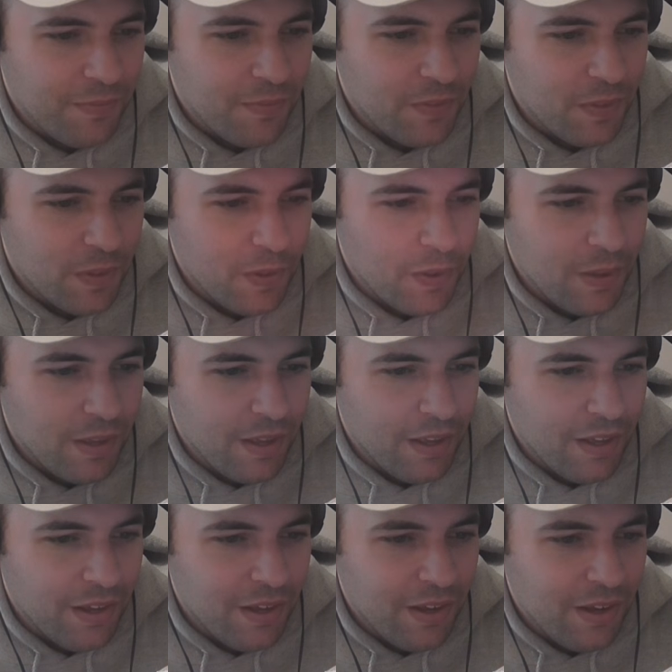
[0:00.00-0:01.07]

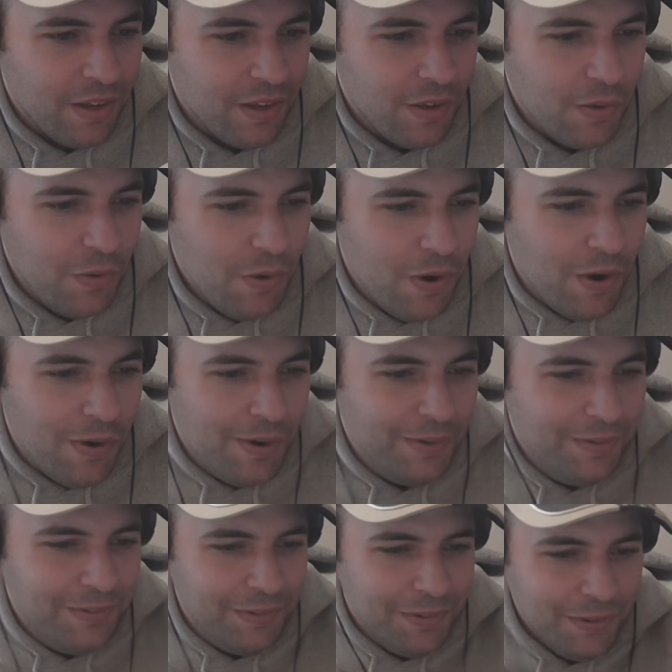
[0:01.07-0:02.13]
Fine! Well, I guess
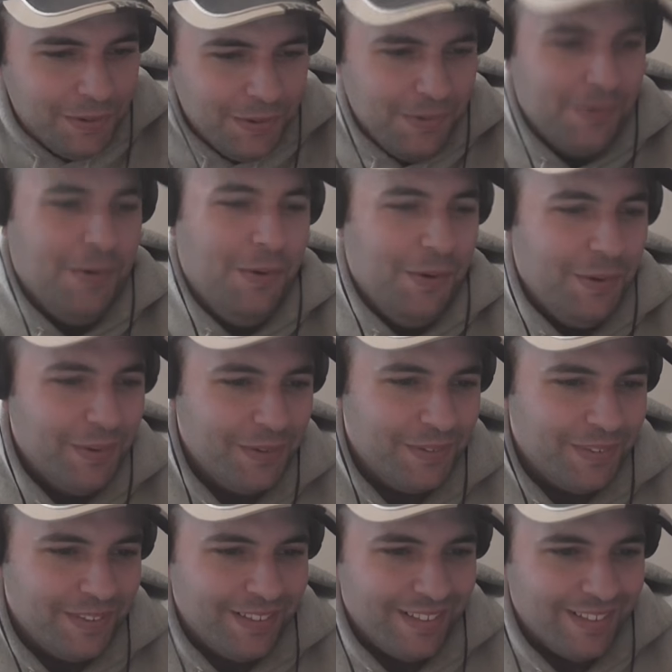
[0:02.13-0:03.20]
we're doing this now.